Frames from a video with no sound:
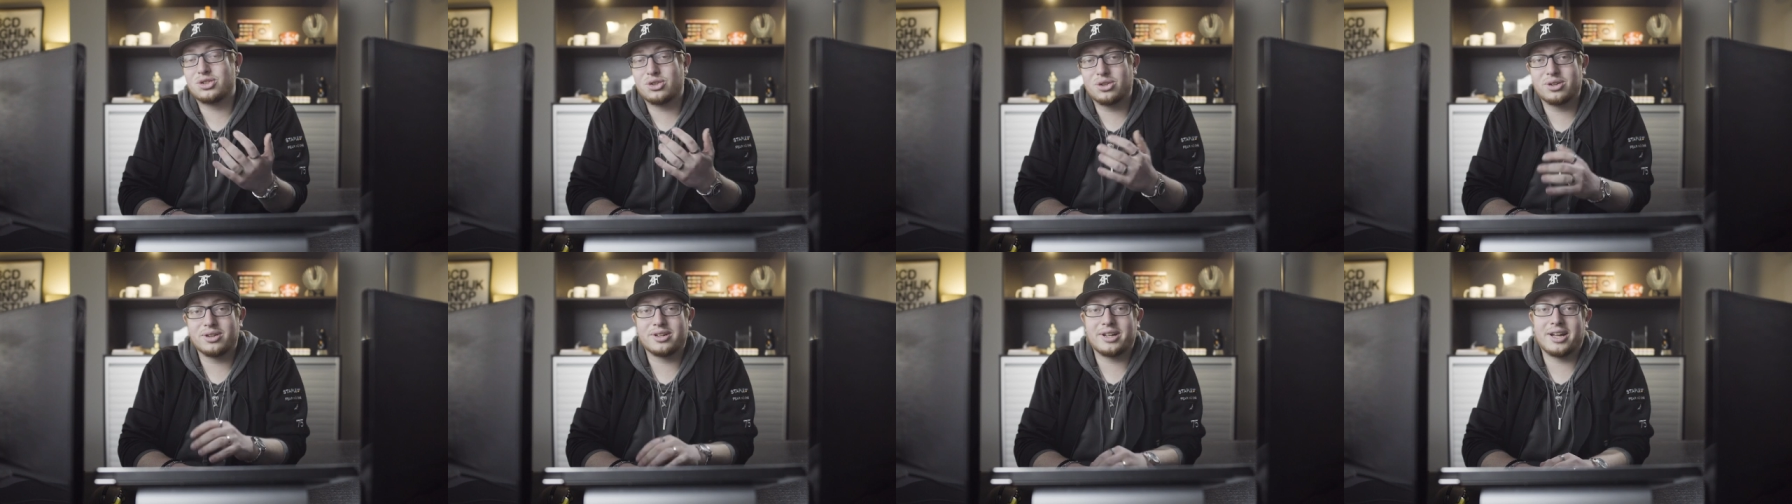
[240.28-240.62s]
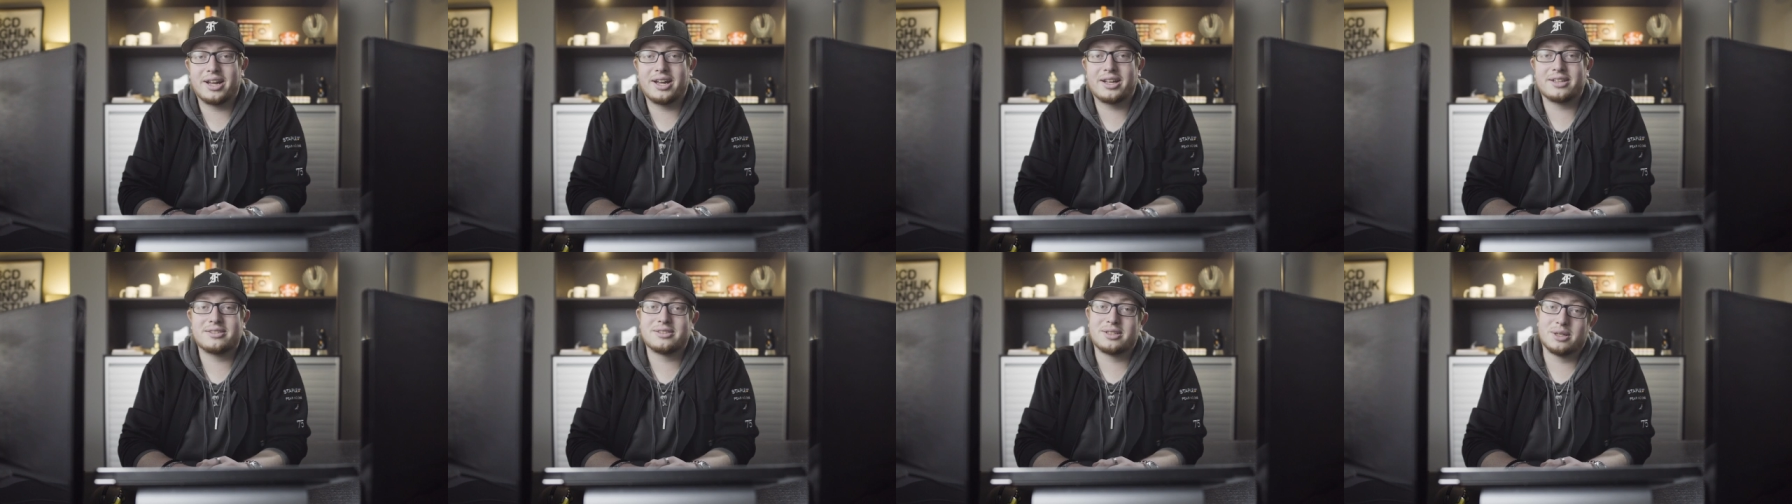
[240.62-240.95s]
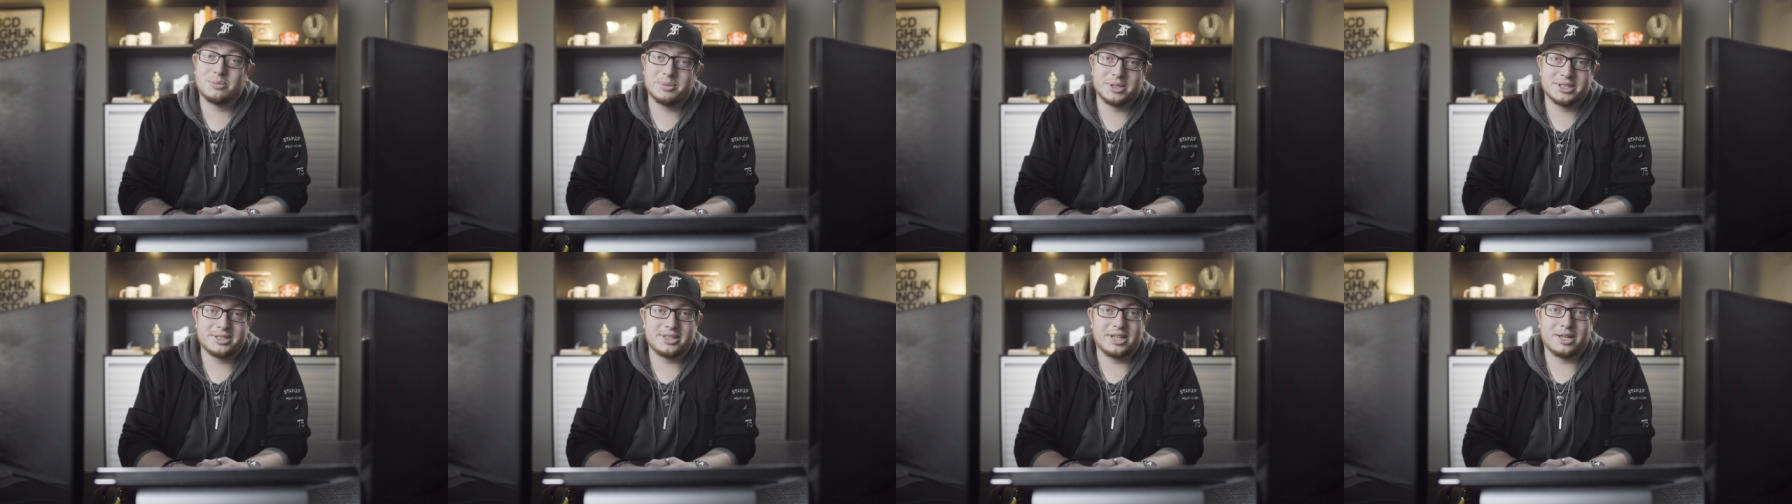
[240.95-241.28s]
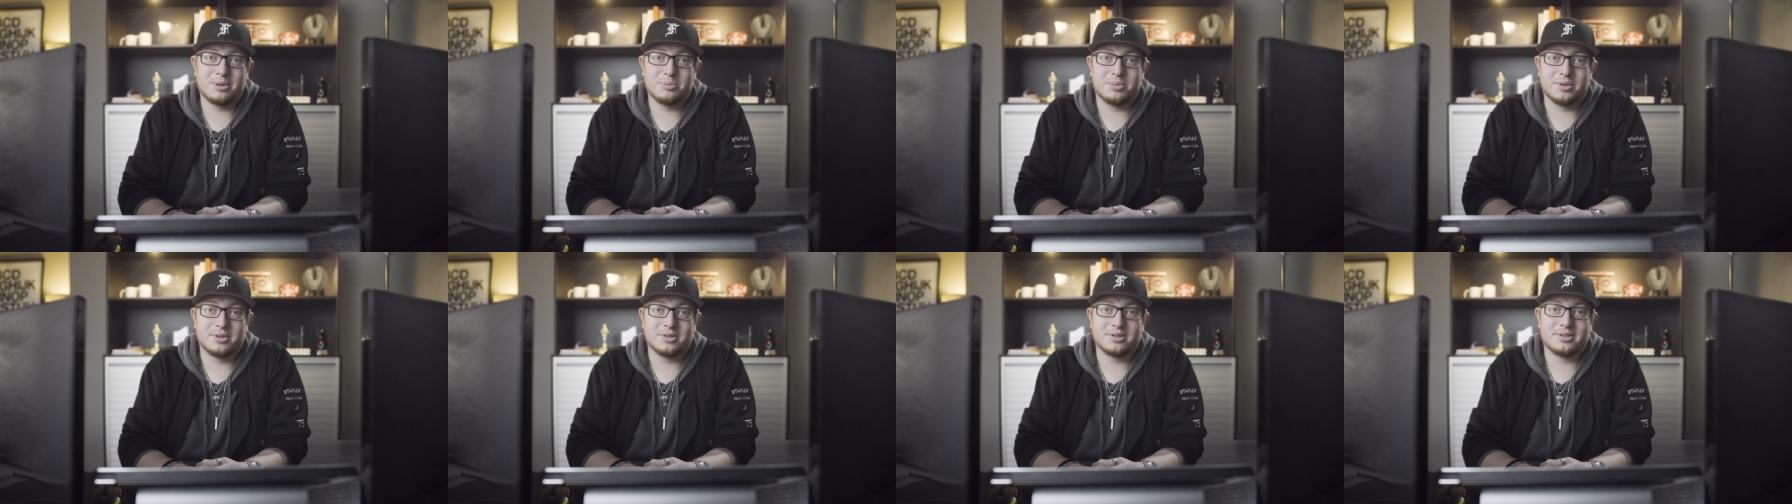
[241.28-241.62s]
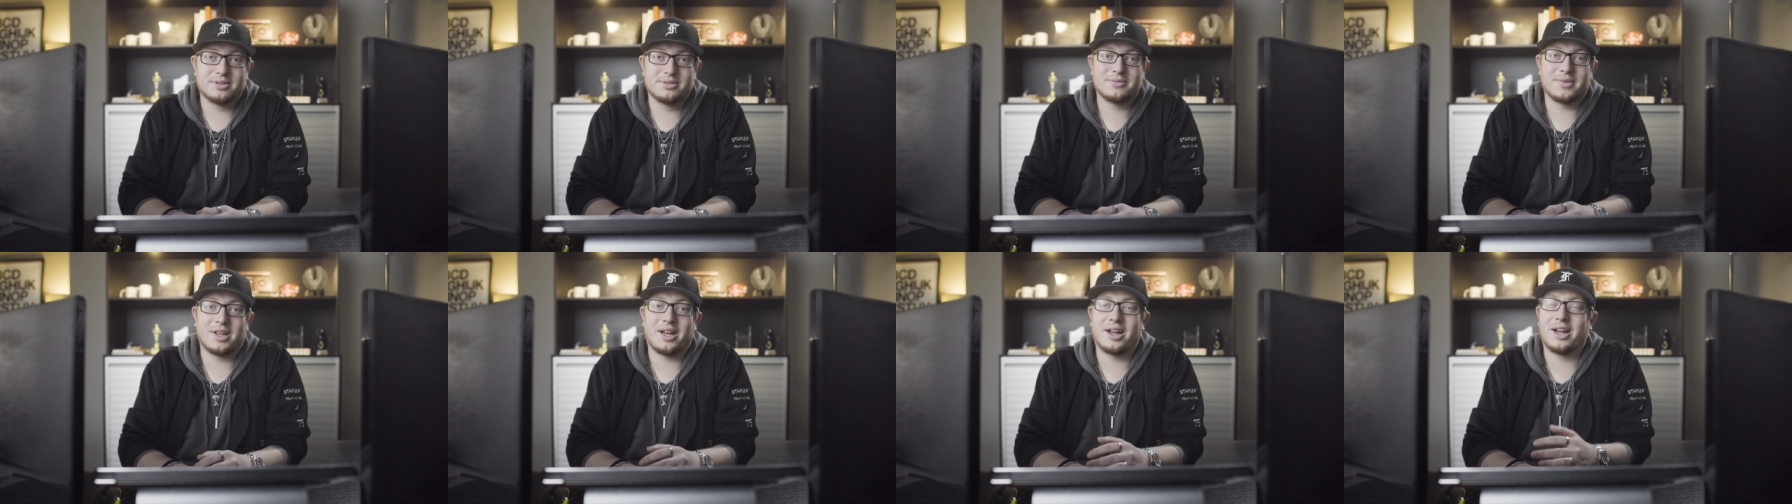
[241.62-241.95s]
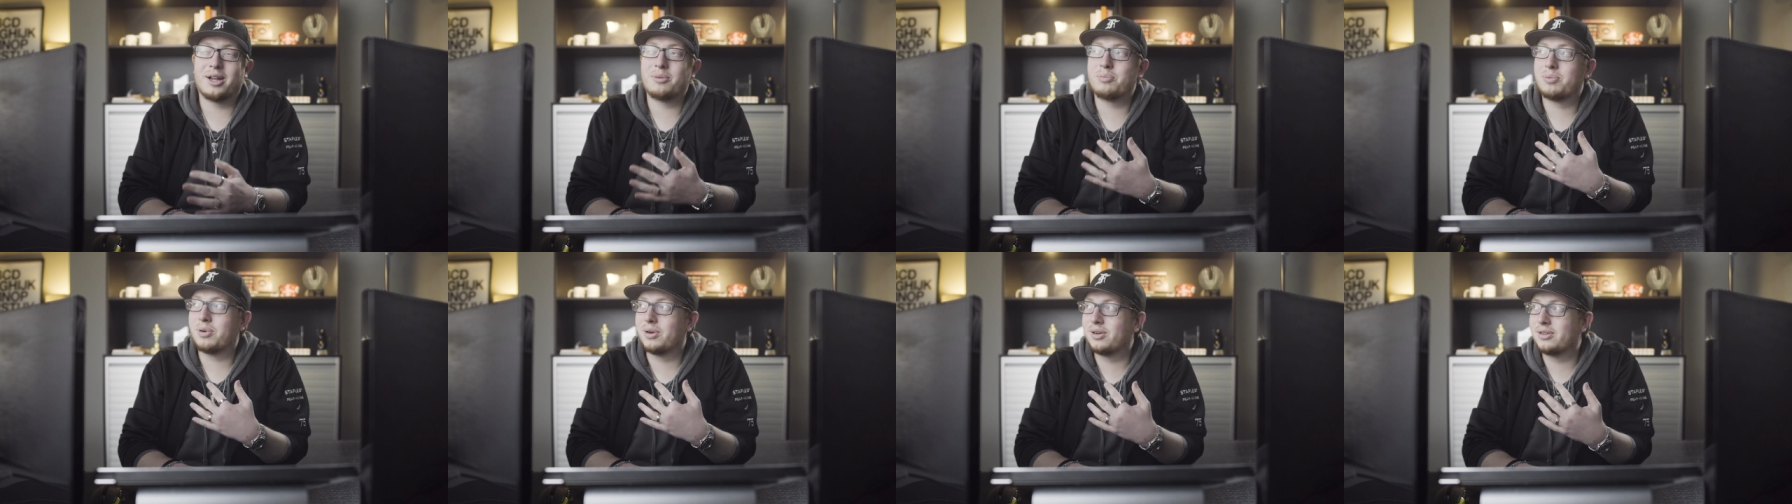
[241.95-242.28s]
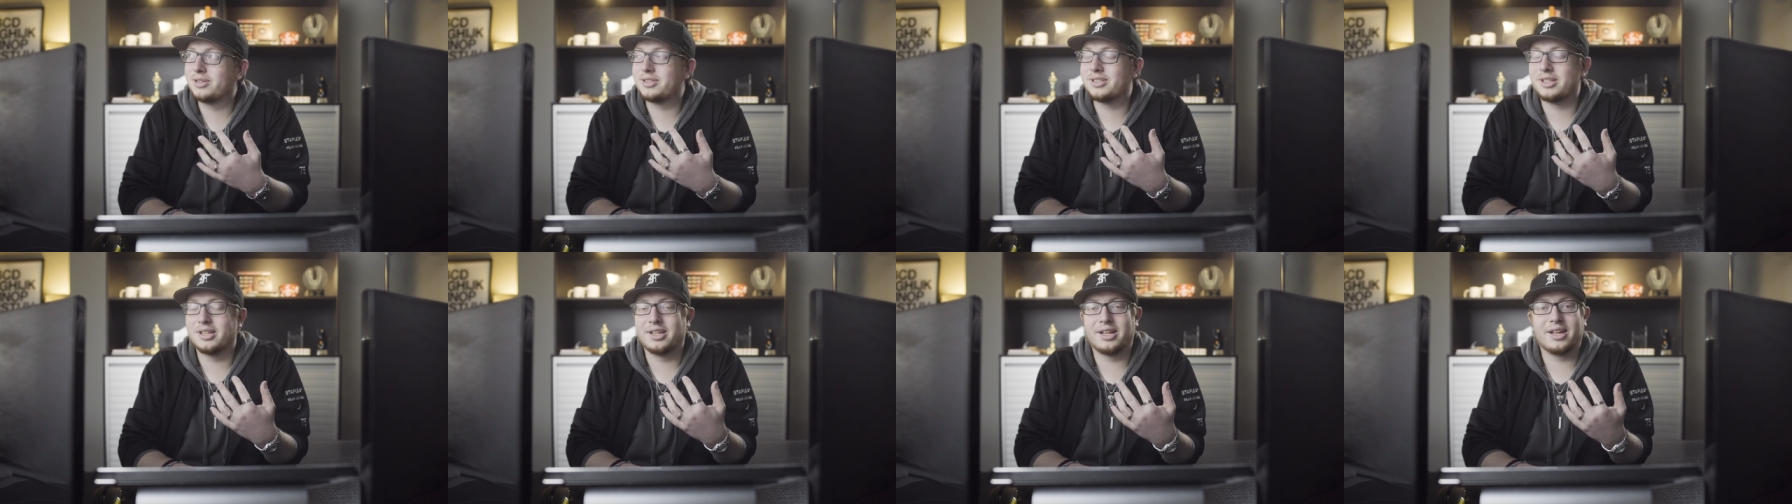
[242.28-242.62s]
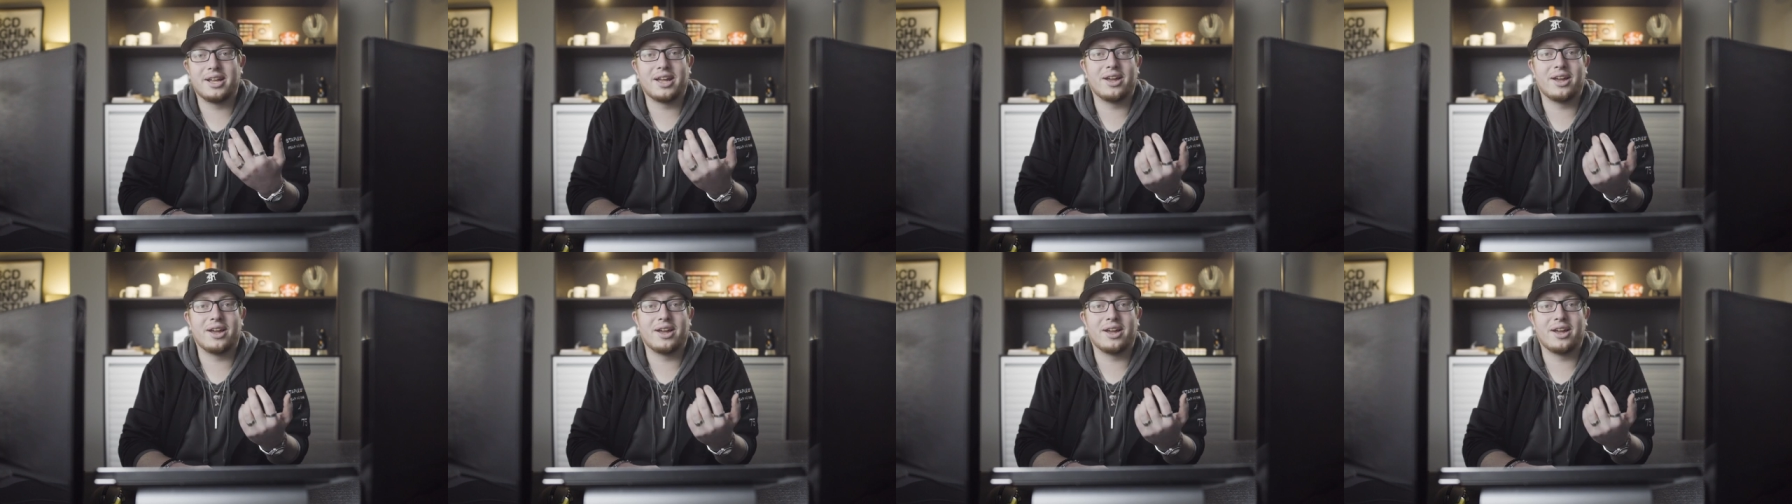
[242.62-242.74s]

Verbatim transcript: look at some examples. I personally